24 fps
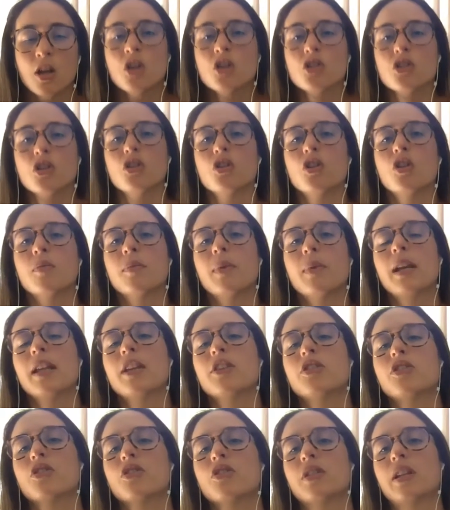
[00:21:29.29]
So normally,
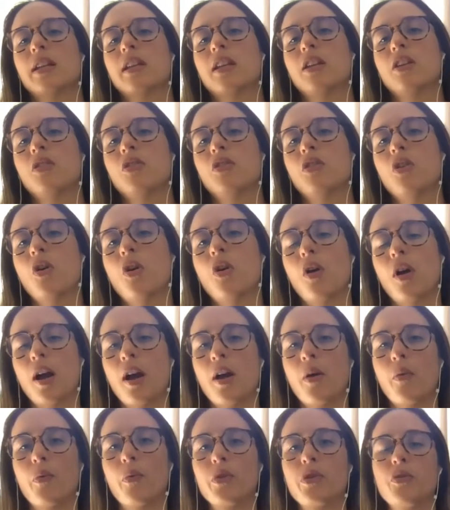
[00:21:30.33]
just like in
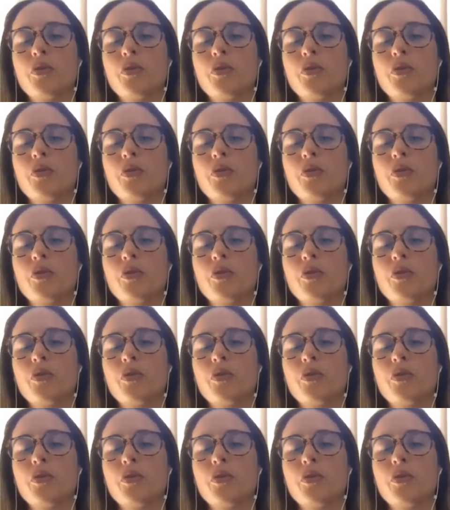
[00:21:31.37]
yoga, when you